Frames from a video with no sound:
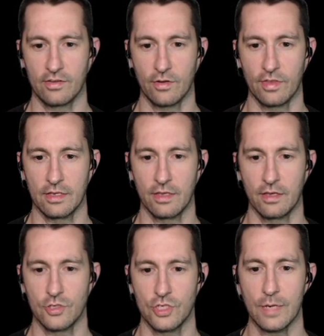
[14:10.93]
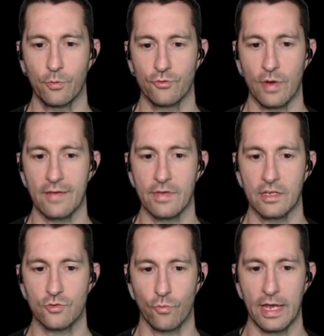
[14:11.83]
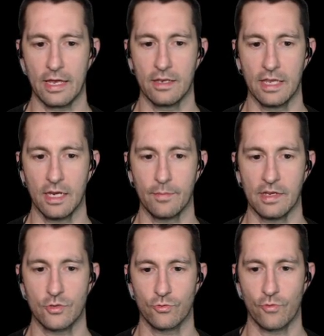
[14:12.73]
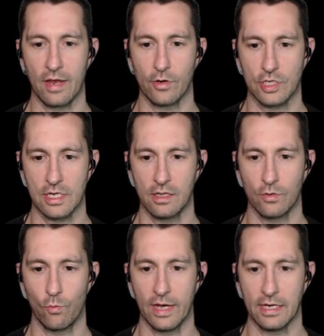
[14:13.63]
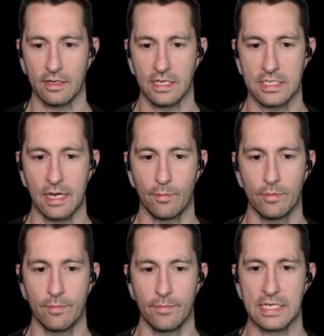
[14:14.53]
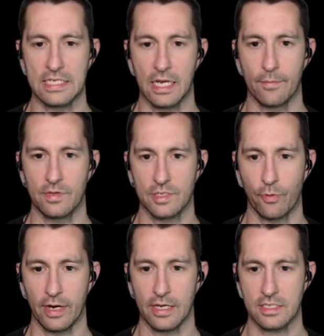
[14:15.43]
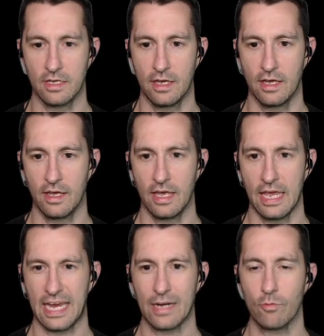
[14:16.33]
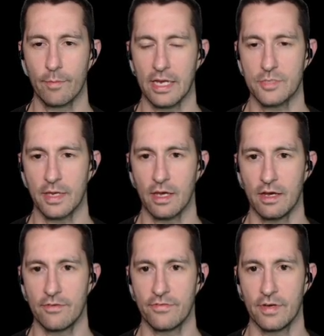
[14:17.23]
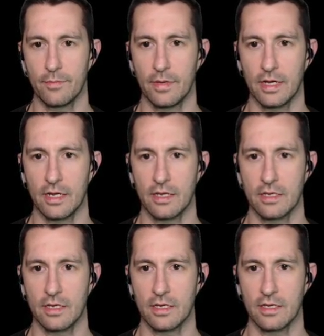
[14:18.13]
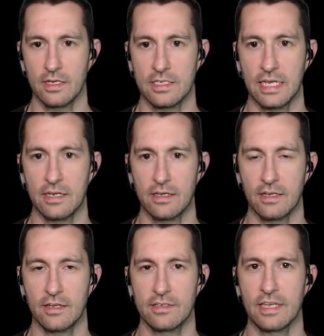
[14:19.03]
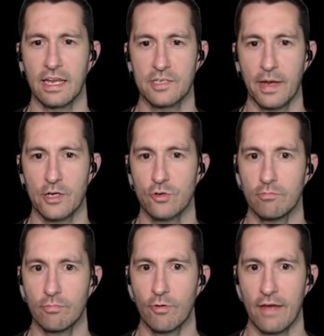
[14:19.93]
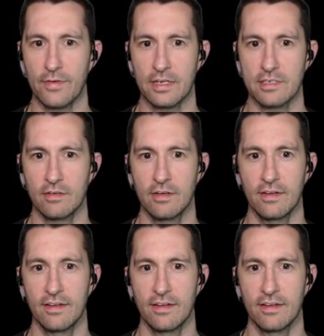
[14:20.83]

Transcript: So the Jeep we're driving is red, the enemies we're driving are solid white. It's not mixing up the sprites. It kind of reminds me of ZX Spectrum graphics.